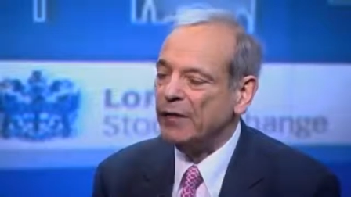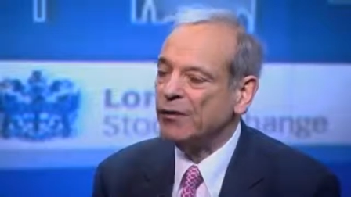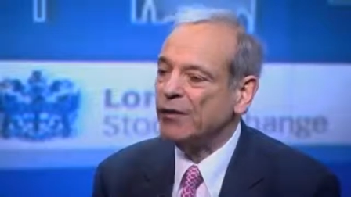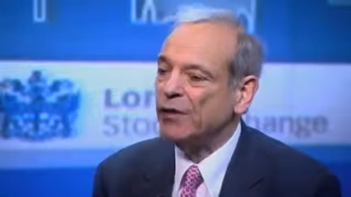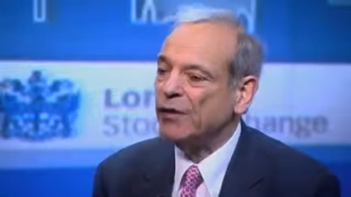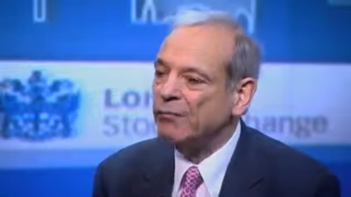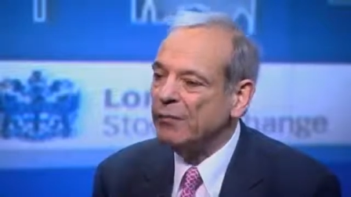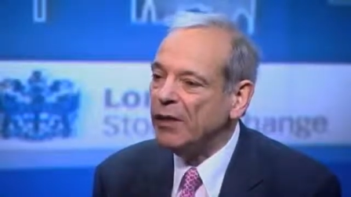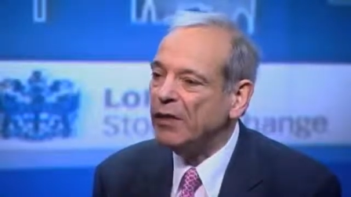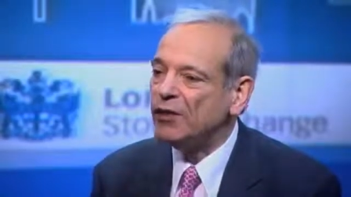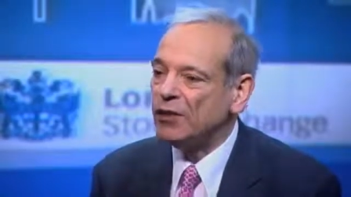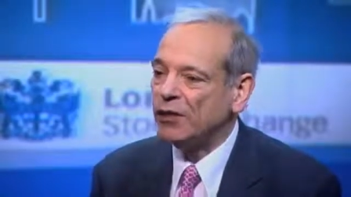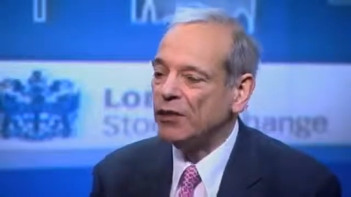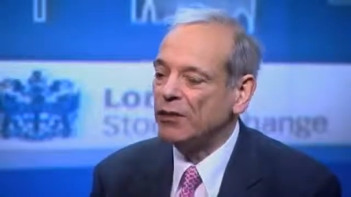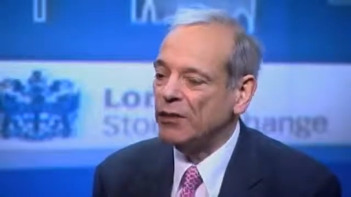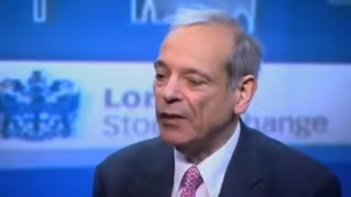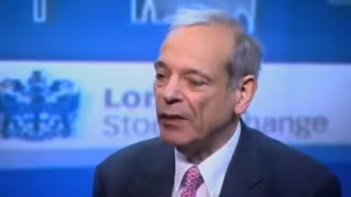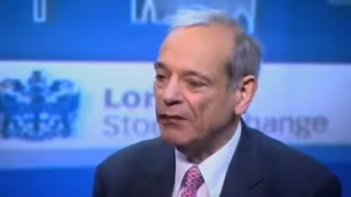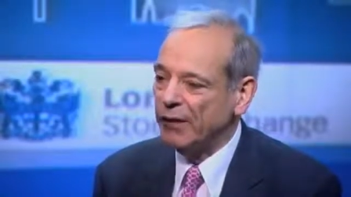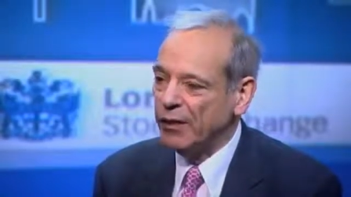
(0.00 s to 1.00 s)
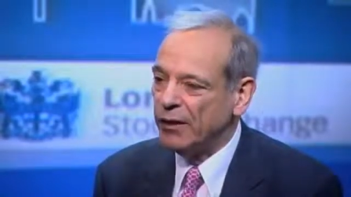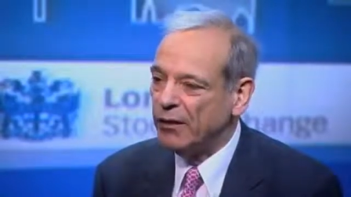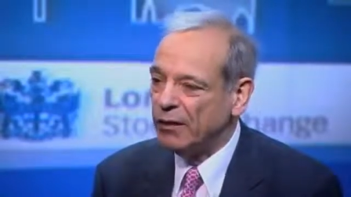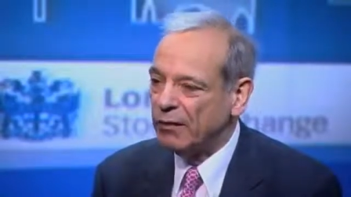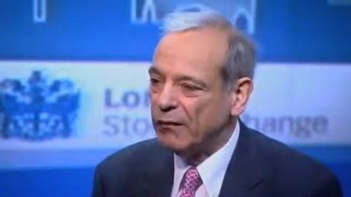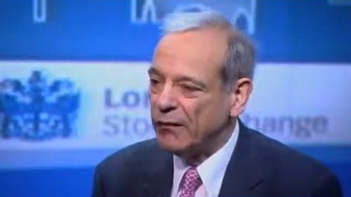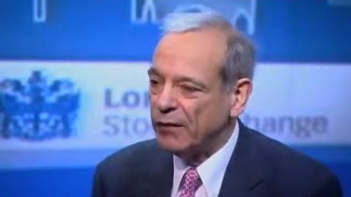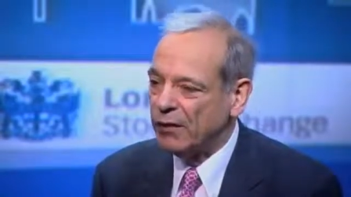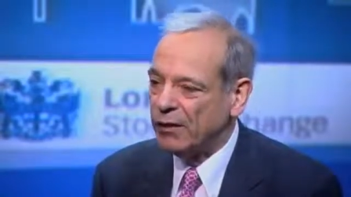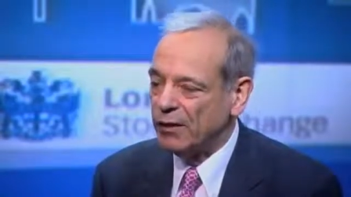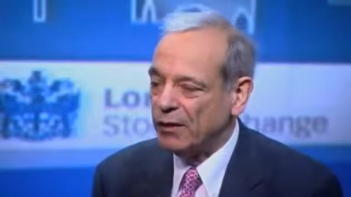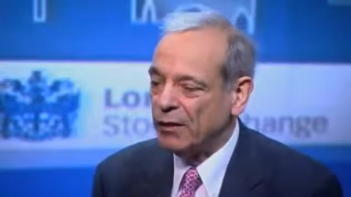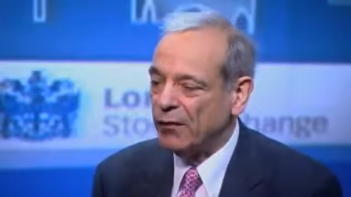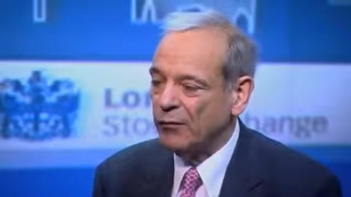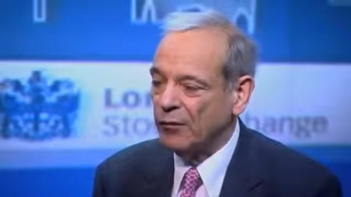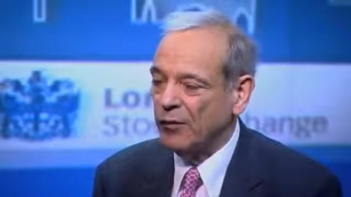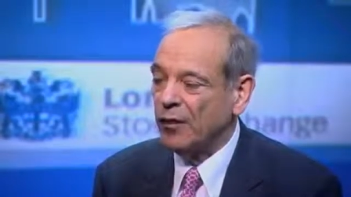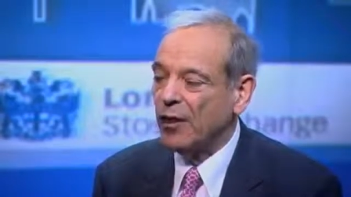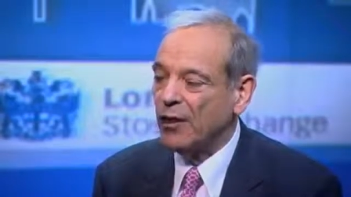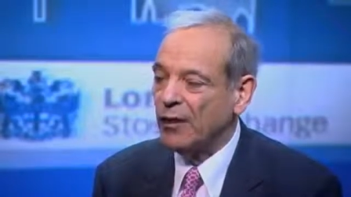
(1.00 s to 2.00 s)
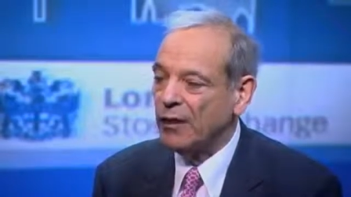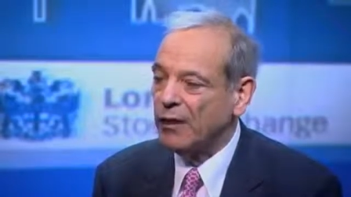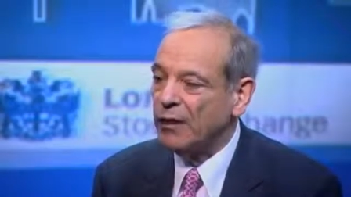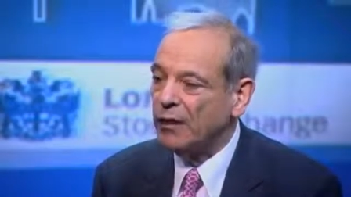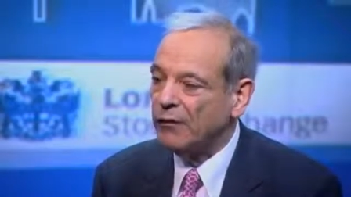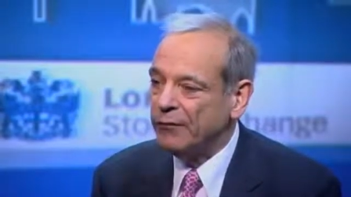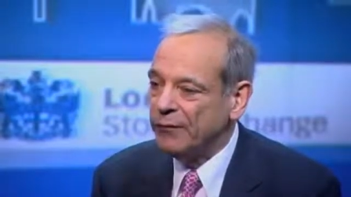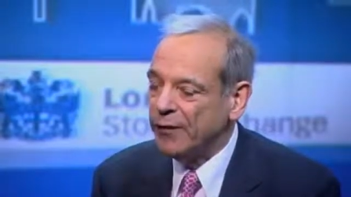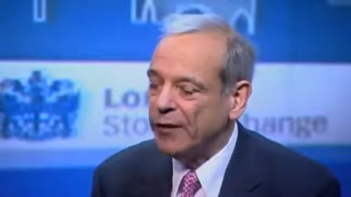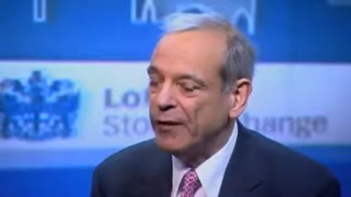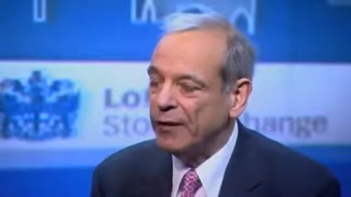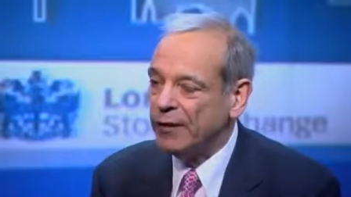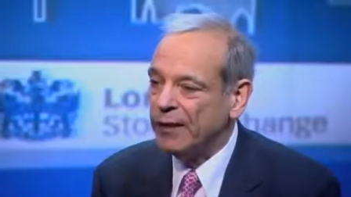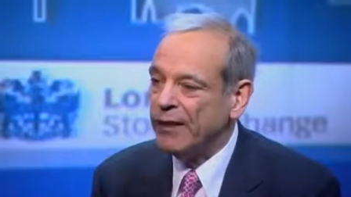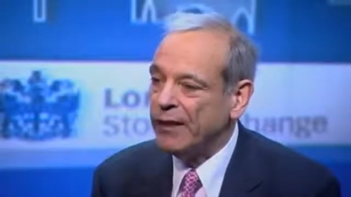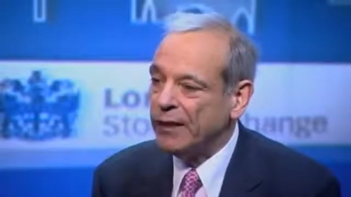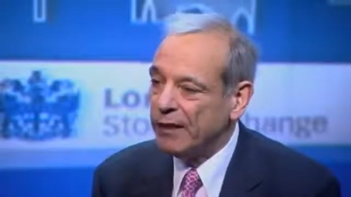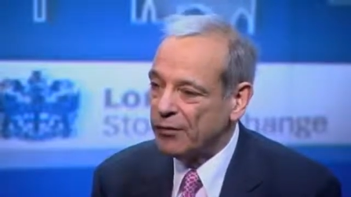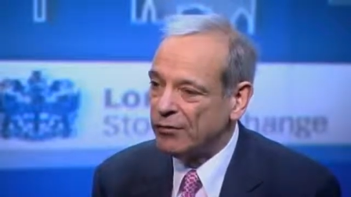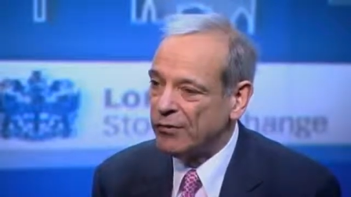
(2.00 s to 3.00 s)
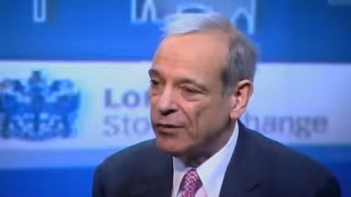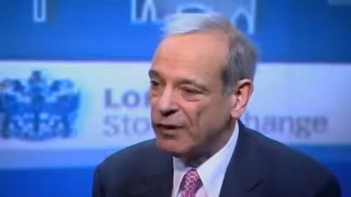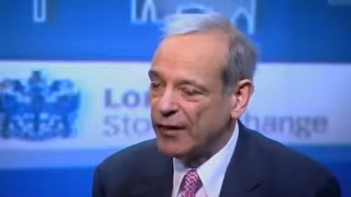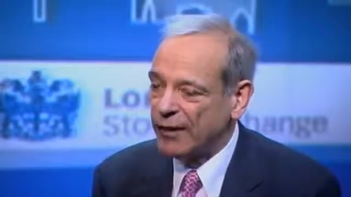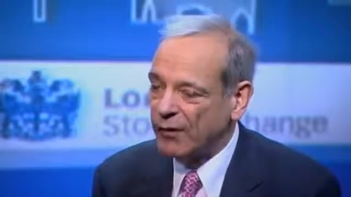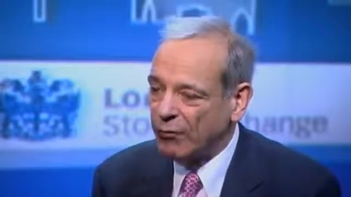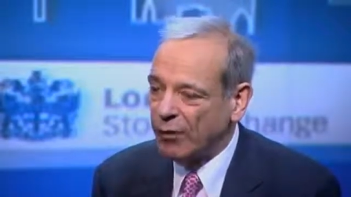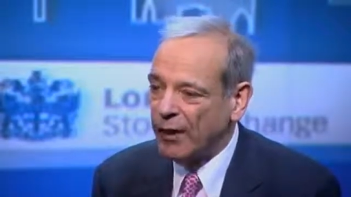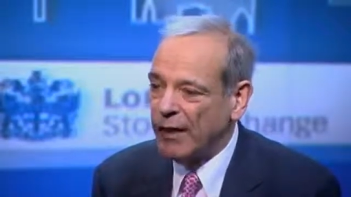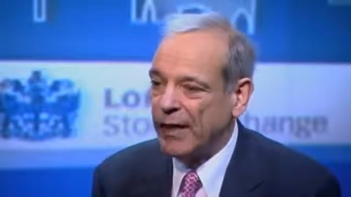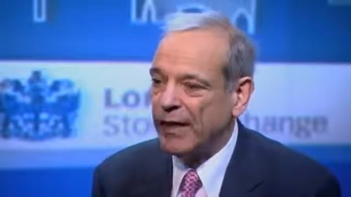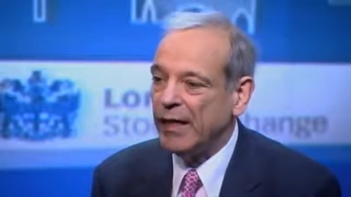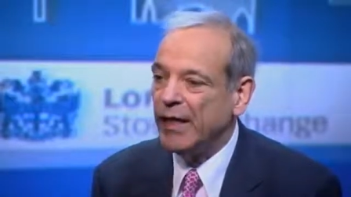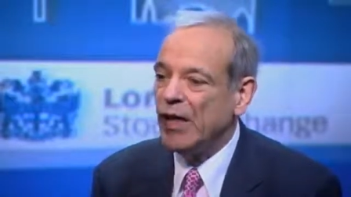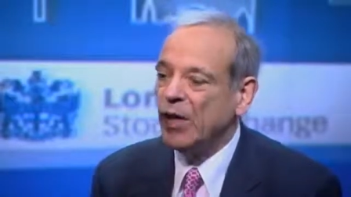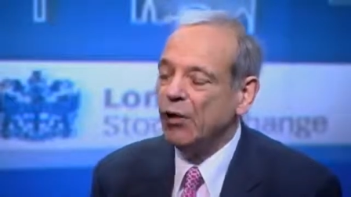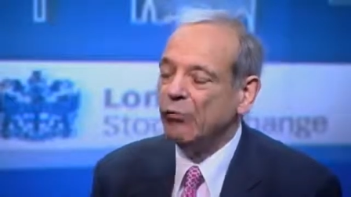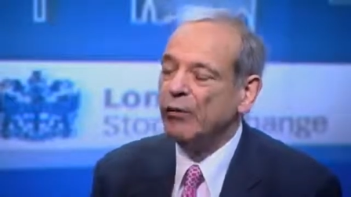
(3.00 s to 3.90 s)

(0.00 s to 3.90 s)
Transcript: to the mission of the university overall in a very interesting way.